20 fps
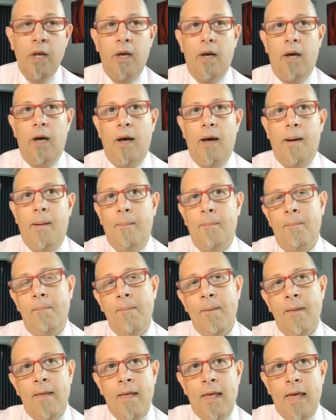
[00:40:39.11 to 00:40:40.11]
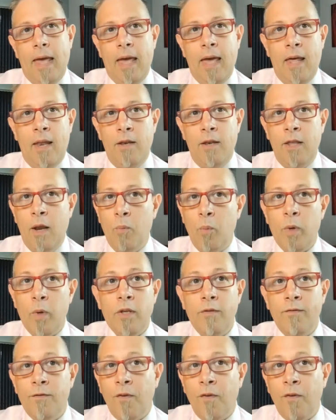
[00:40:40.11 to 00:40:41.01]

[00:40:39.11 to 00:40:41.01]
And then we